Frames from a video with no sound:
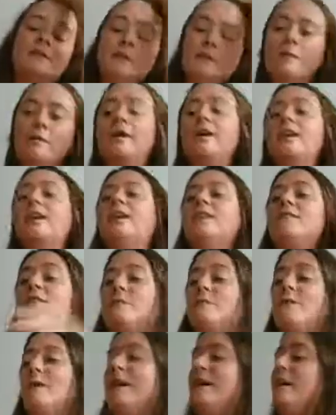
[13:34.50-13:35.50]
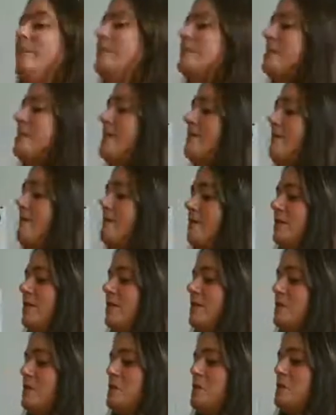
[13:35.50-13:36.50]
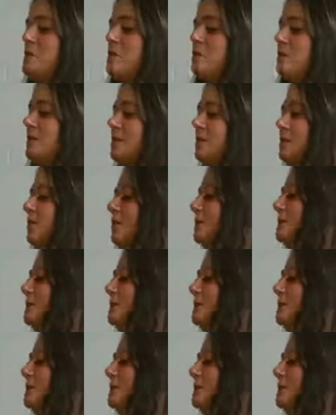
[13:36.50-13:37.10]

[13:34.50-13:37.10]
Or if you want, which I find really cool, you can